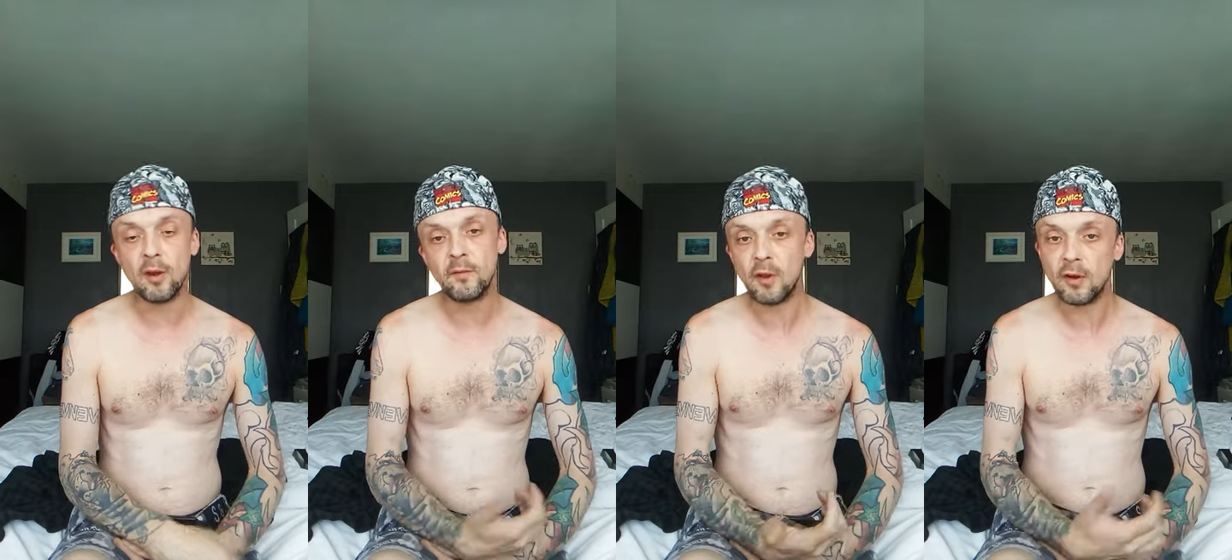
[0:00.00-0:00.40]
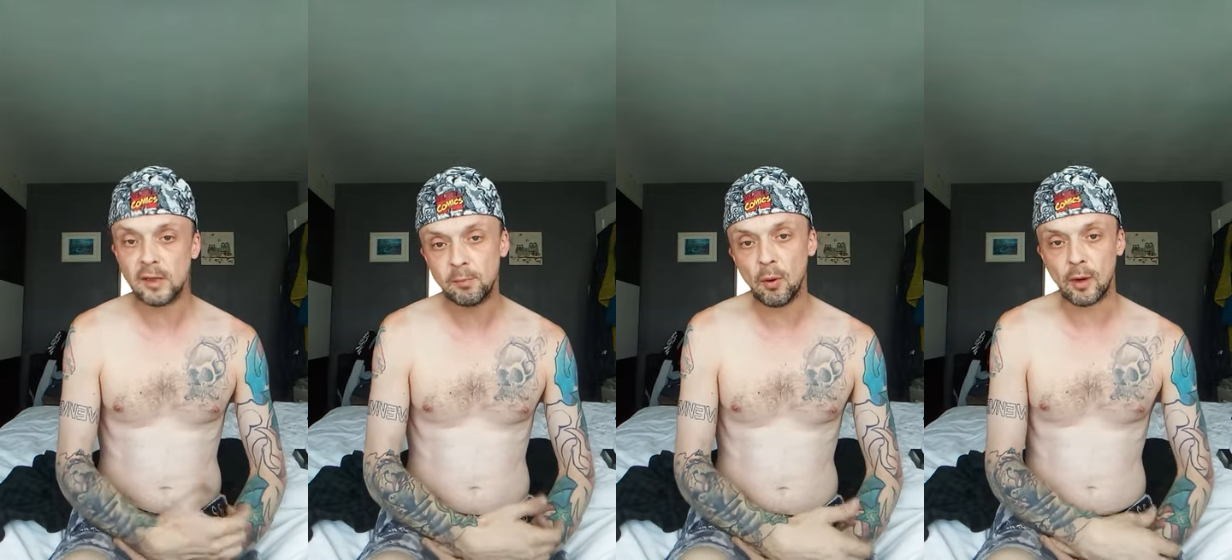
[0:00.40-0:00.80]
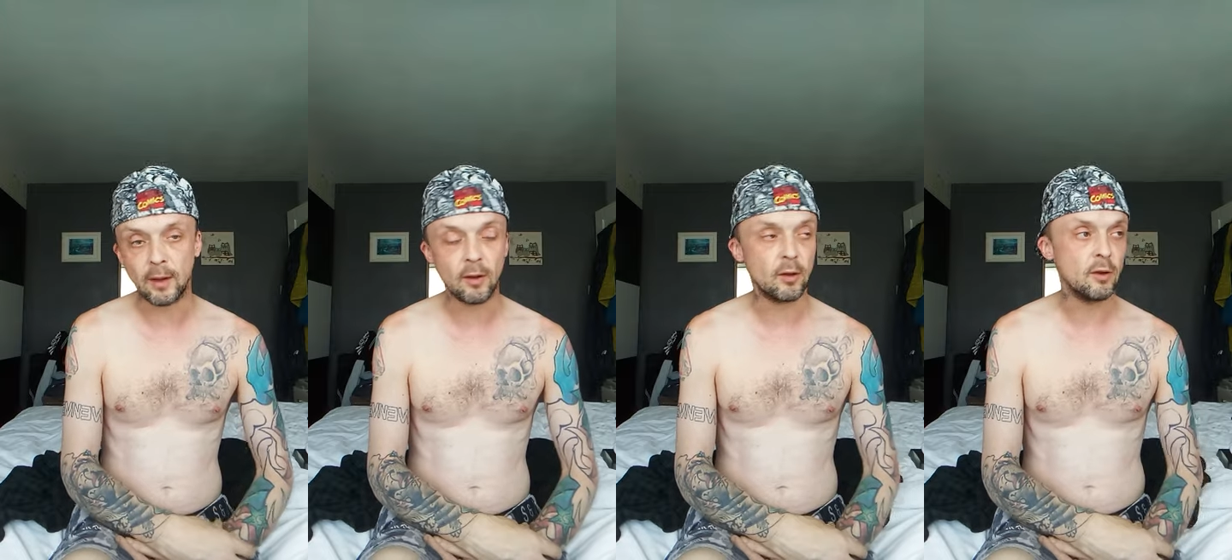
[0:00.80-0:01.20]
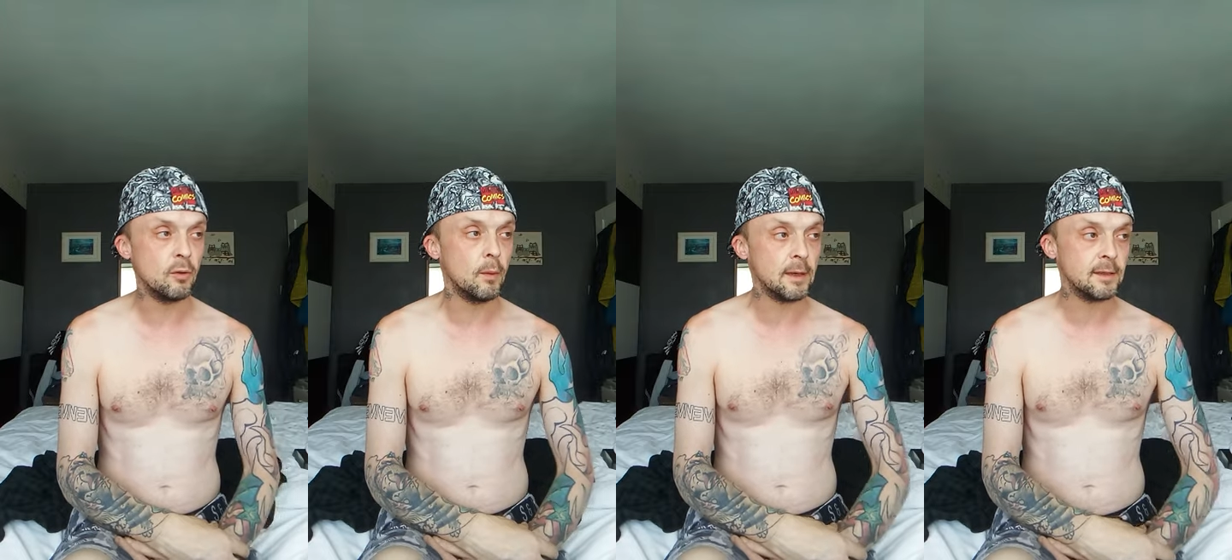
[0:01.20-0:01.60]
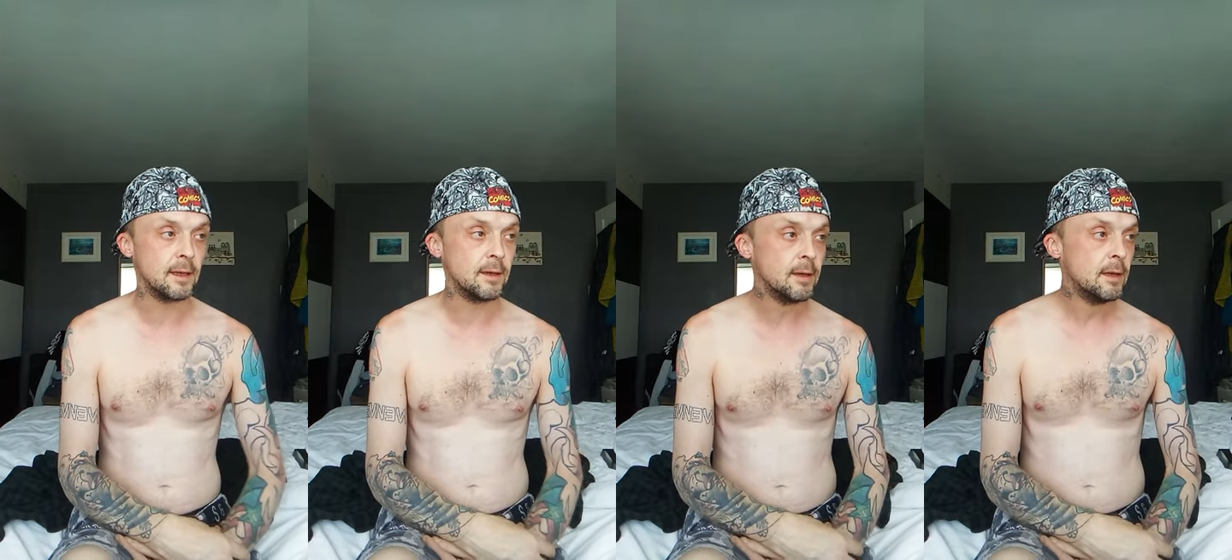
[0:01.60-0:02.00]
a few in his pocket, like you always did.